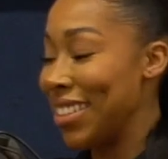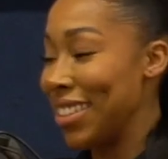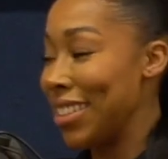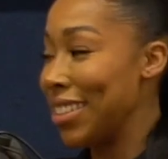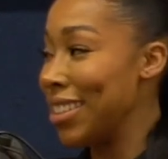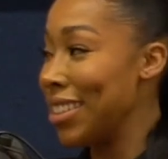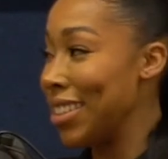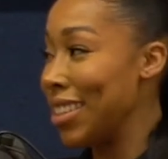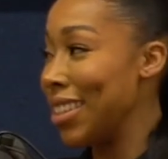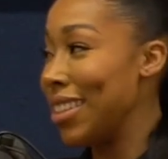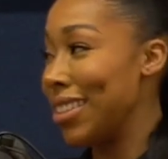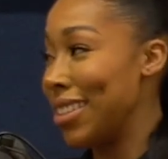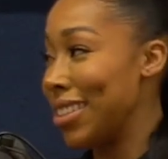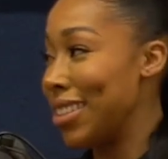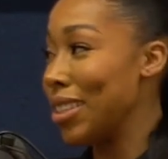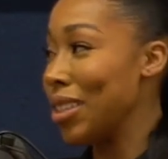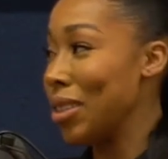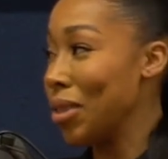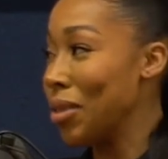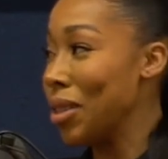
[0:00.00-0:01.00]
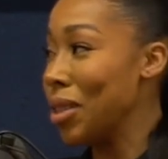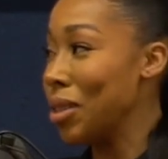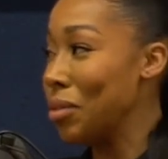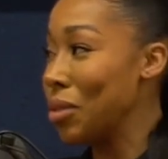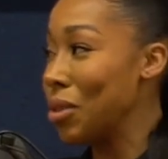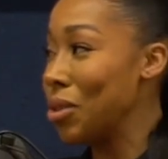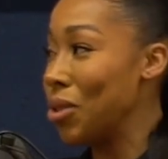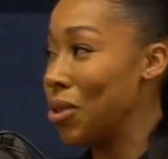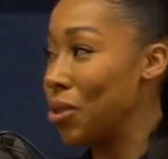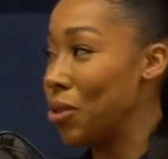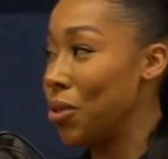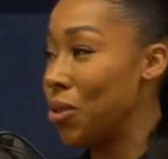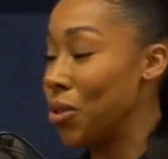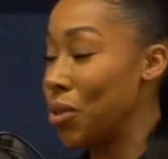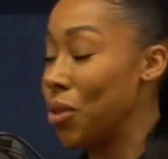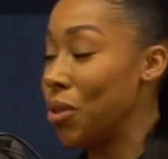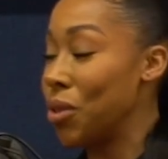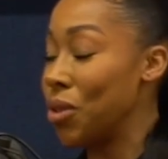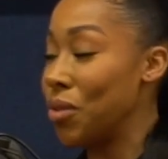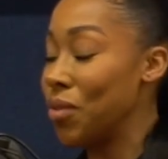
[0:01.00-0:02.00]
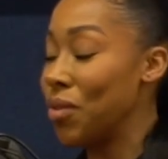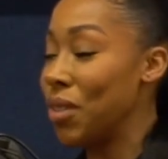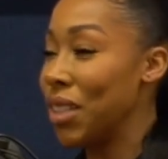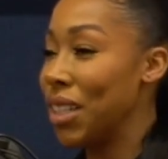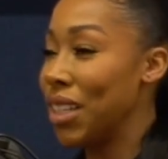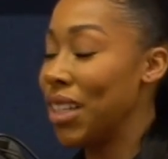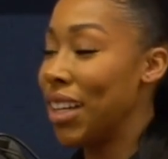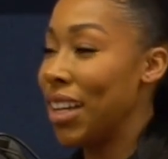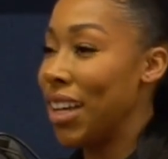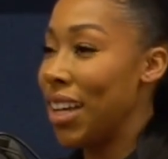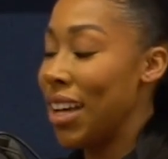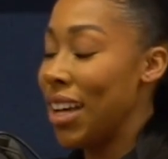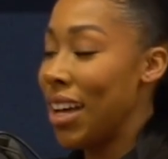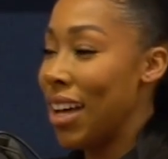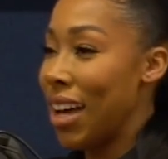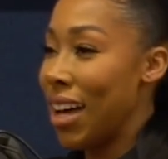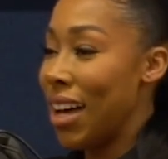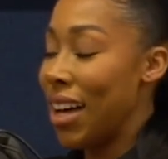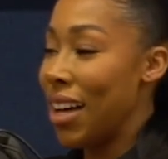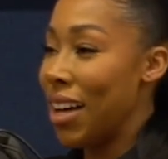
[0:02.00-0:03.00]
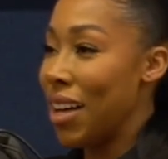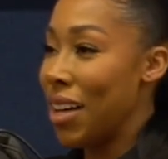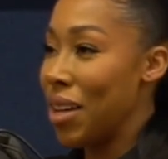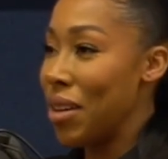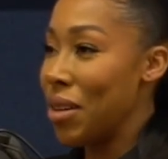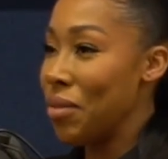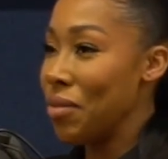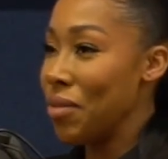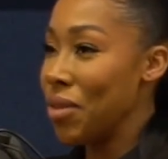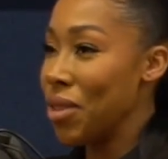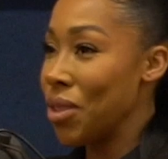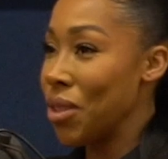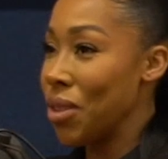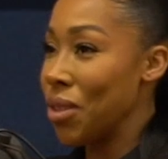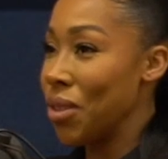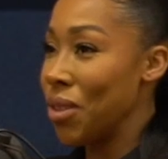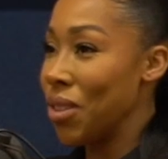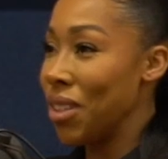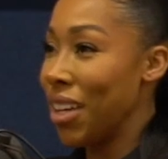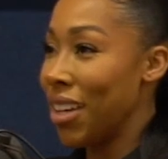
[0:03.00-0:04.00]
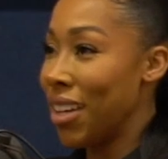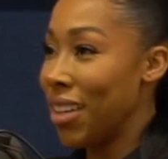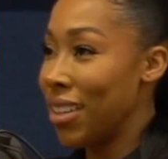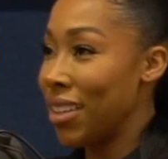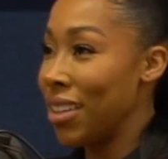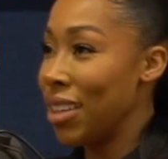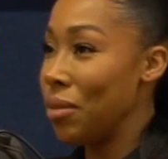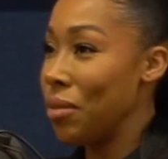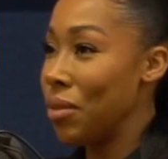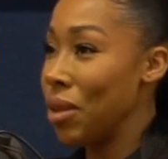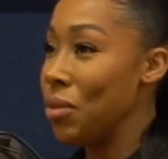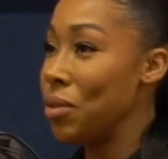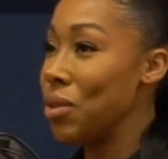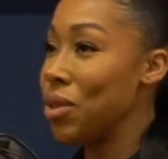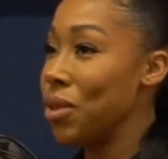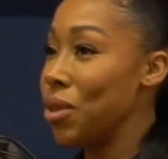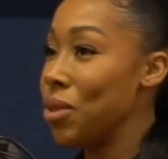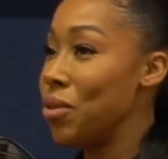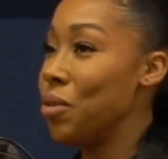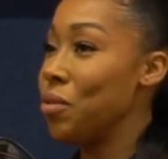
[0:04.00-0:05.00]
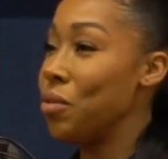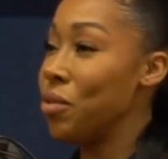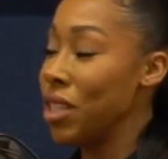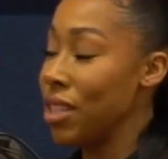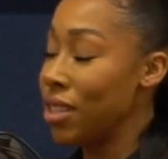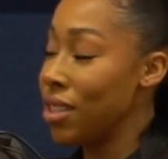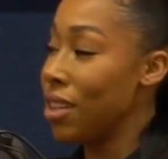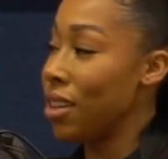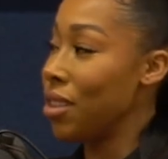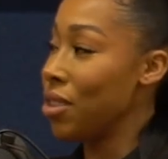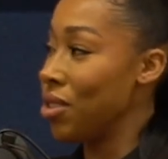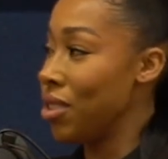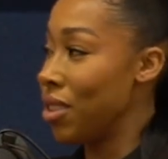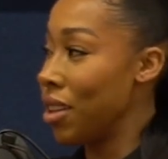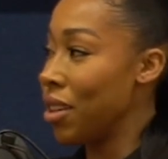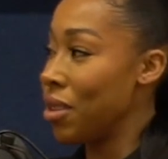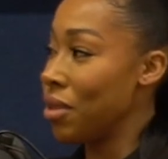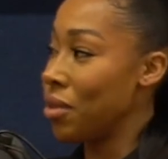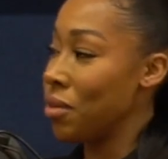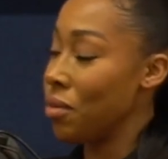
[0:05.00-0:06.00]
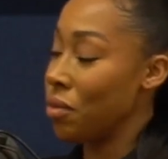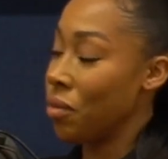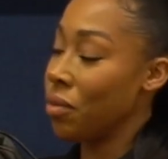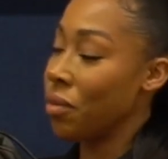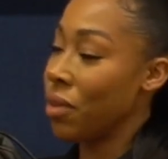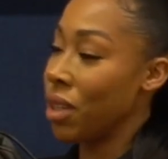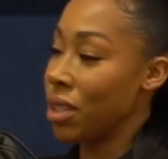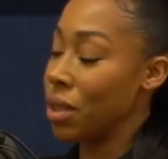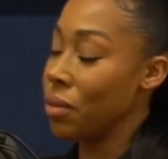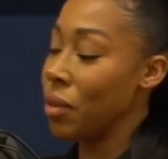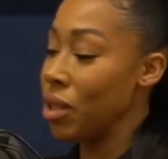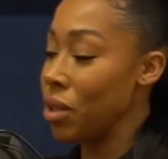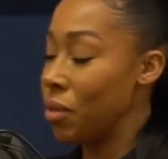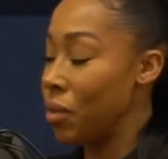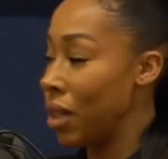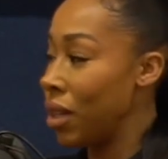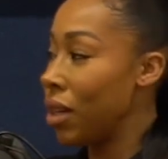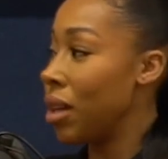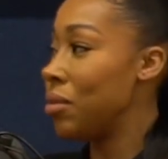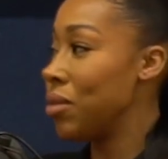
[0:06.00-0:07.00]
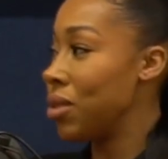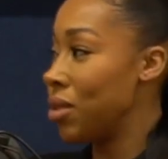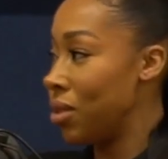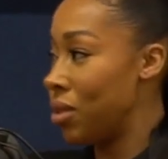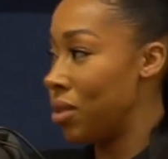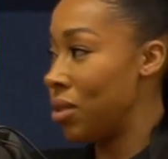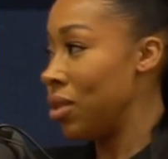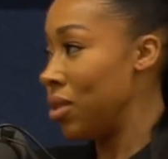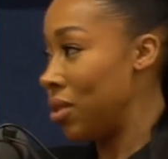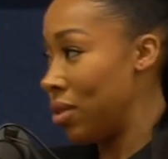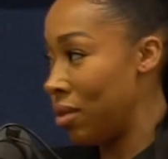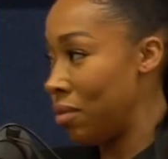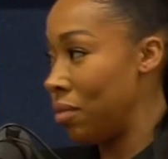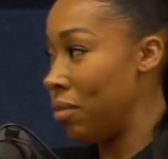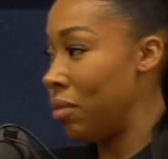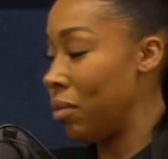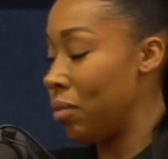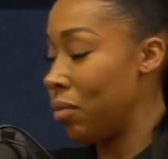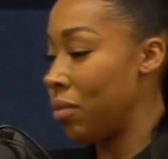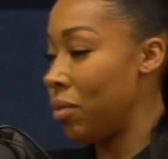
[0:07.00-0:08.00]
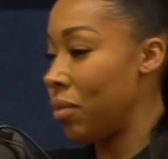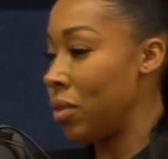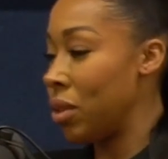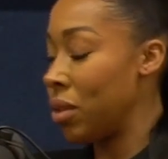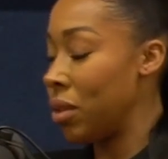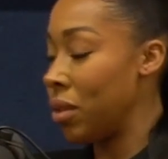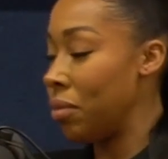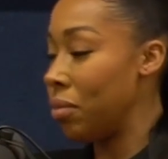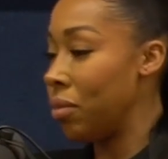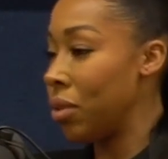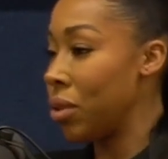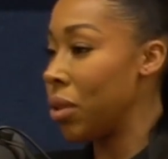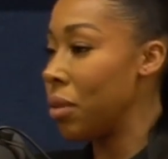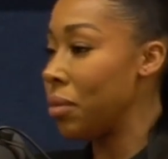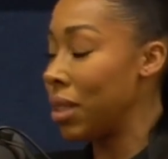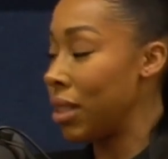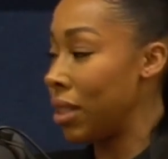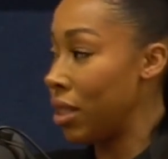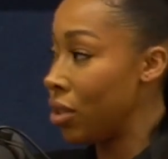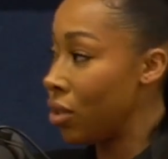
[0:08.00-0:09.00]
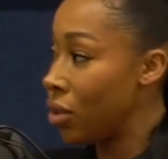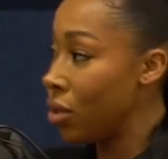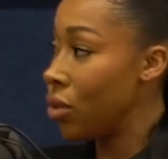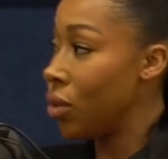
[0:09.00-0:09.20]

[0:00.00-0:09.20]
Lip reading: It's an incredible tool. So yeah, there was a lot of research done, especially when it comes to predominantly to